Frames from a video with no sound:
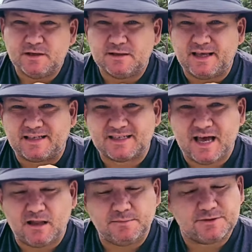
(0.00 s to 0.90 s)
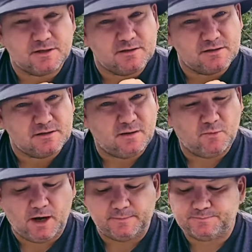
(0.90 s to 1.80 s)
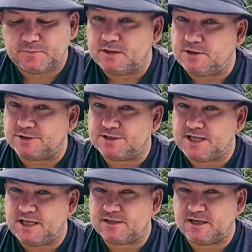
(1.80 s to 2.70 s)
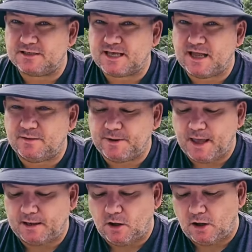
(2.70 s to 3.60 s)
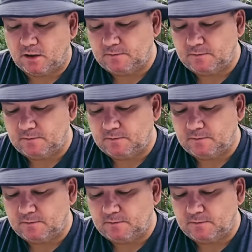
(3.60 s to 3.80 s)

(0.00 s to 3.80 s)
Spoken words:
like scallops, somewhat. Doesn't taste like scallop at all.